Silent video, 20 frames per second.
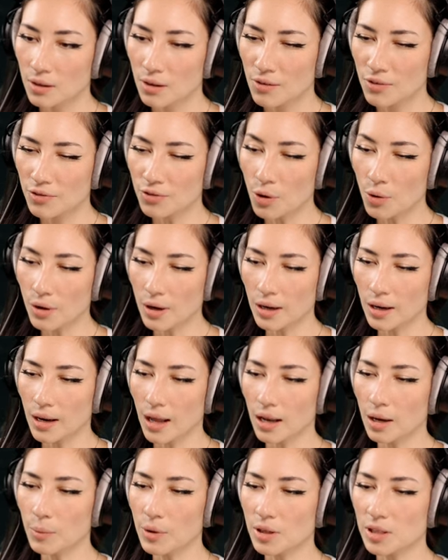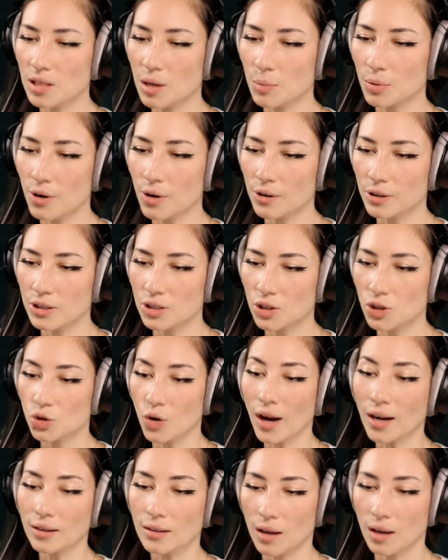Throw it at an enemy to temporarily
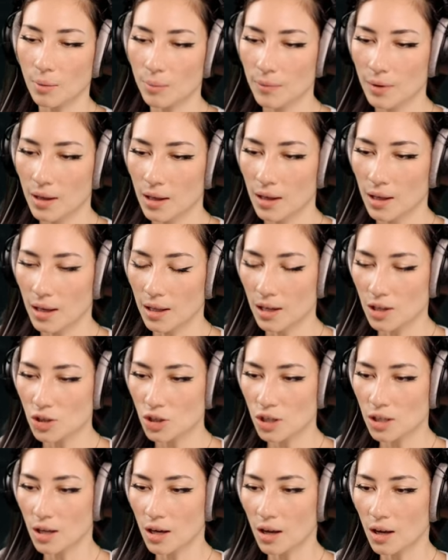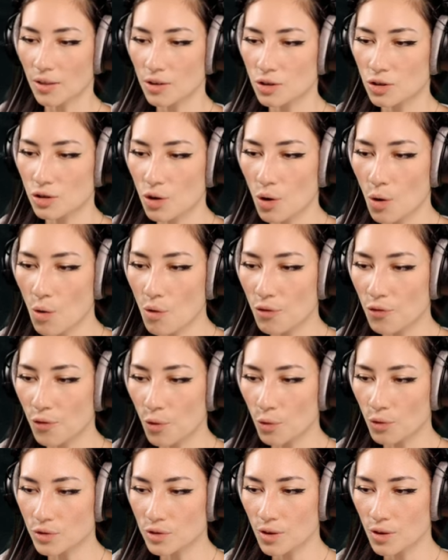distract them. In Ashina, the snow
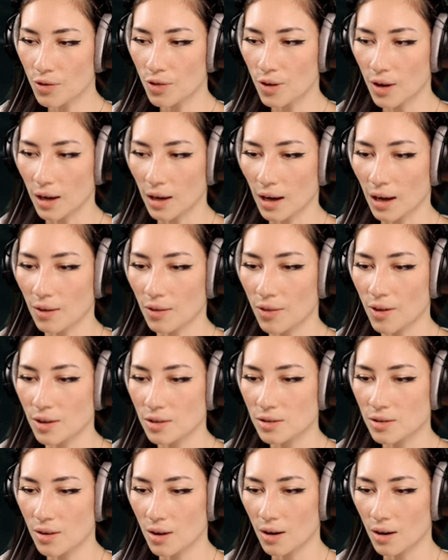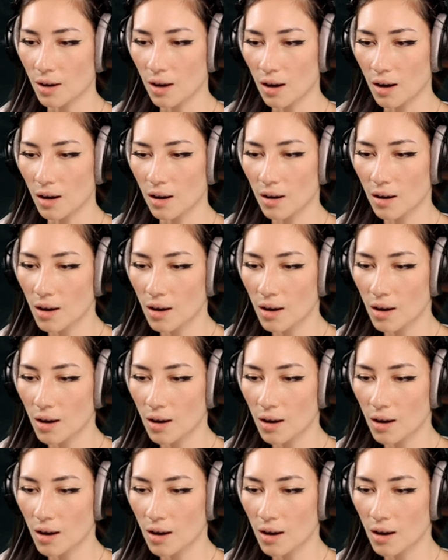falls thick, and thus the ha...